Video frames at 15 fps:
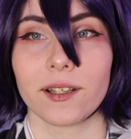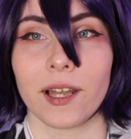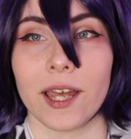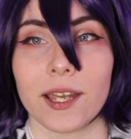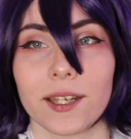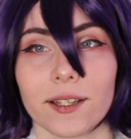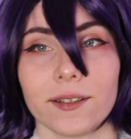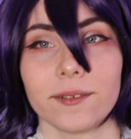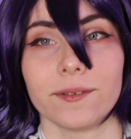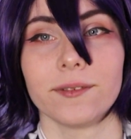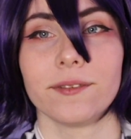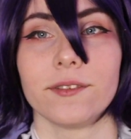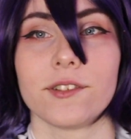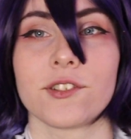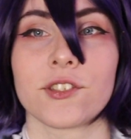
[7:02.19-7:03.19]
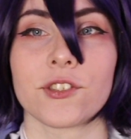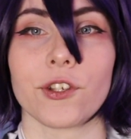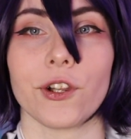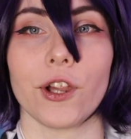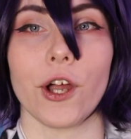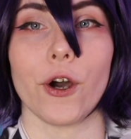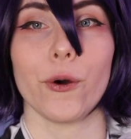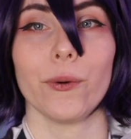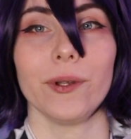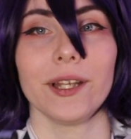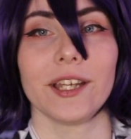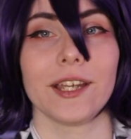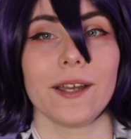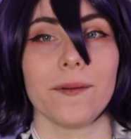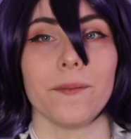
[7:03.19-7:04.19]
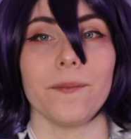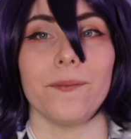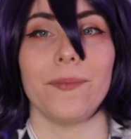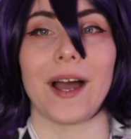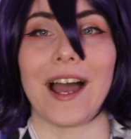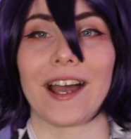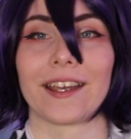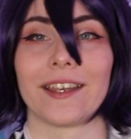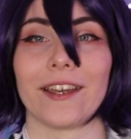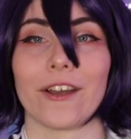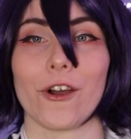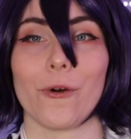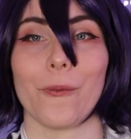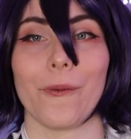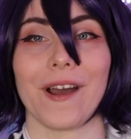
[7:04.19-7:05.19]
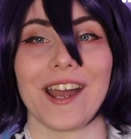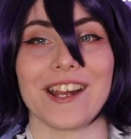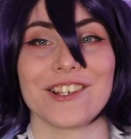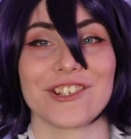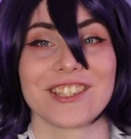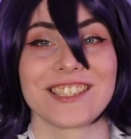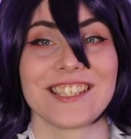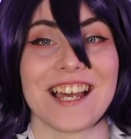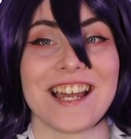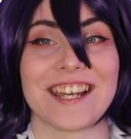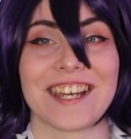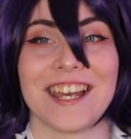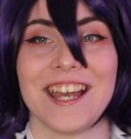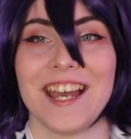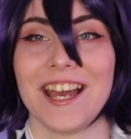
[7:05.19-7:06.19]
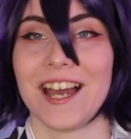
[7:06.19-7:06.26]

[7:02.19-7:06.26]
like slowly backing away, just like,